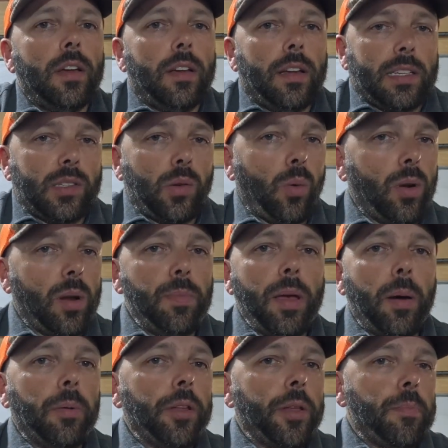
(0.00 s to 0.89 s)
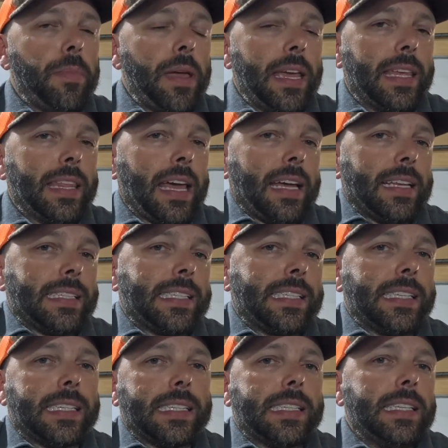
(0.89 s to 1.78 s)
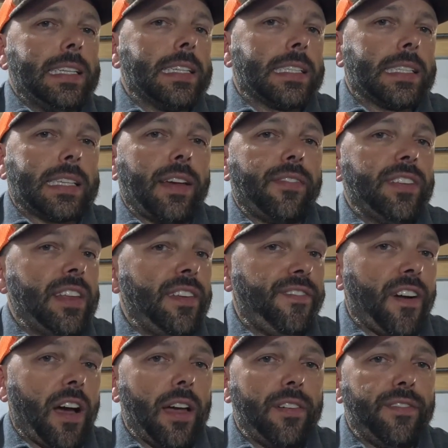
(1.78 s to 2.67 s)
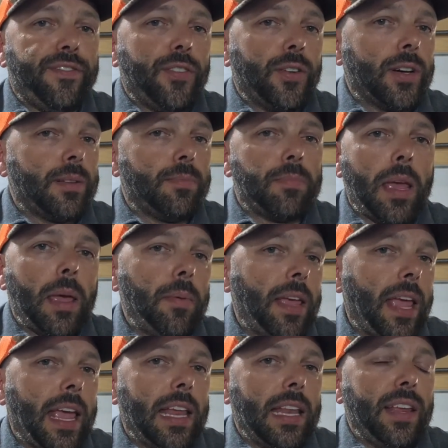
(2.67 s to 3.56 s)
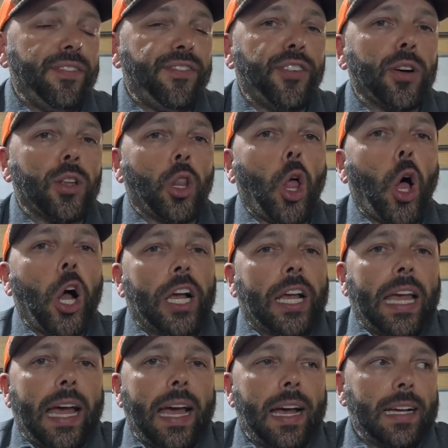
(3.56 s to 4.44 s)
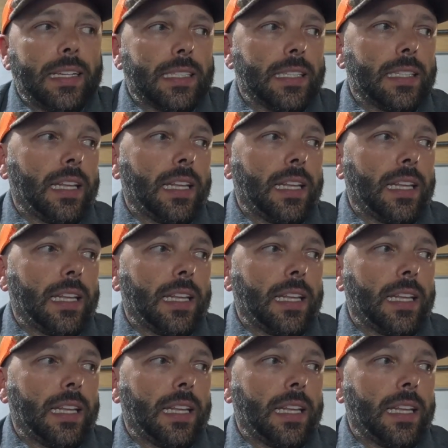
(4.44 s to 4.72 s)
And so I want to be able to make that 60 to 75 foot, maybe 80 foot long casts.